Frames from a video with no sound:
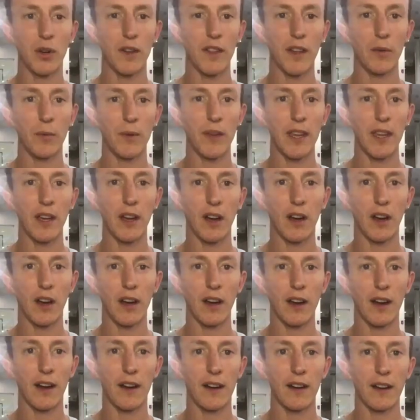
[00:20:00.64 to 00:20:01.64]
that we
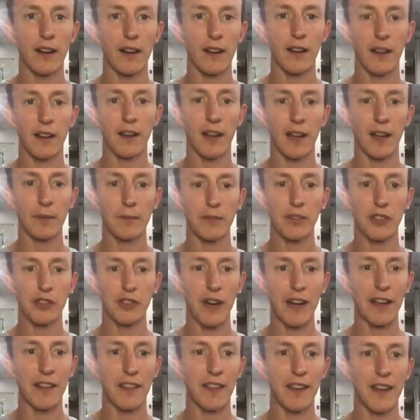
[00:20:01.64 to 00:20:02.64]
are
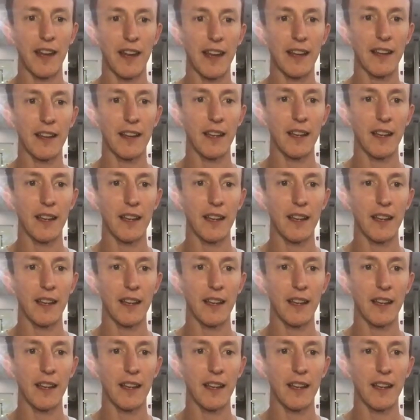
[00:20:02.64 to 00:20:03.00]
strengthening